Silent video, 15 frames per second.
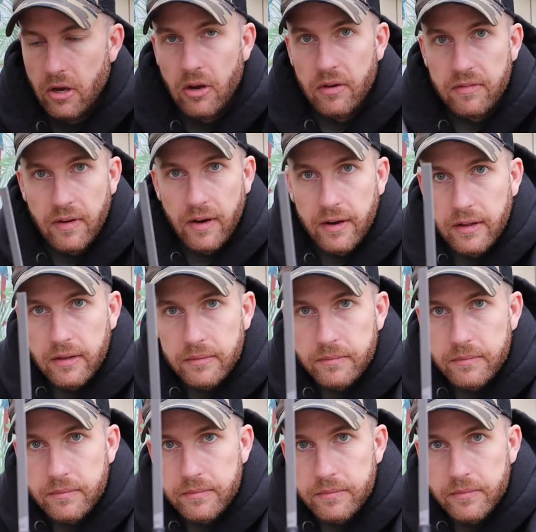file
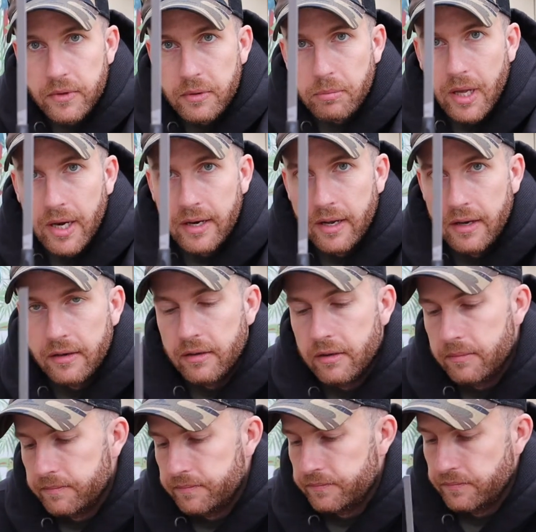with the black handle.
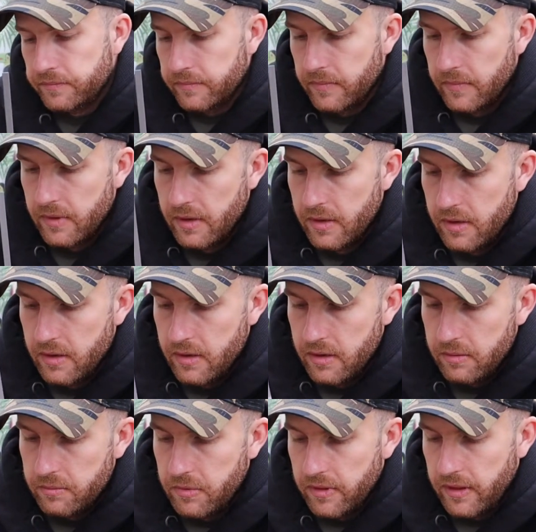
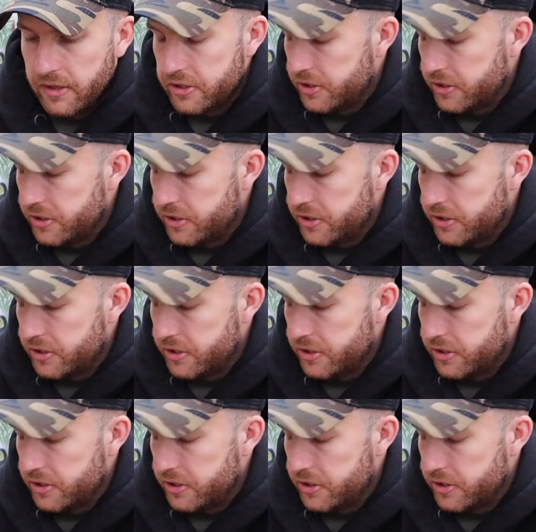And what that's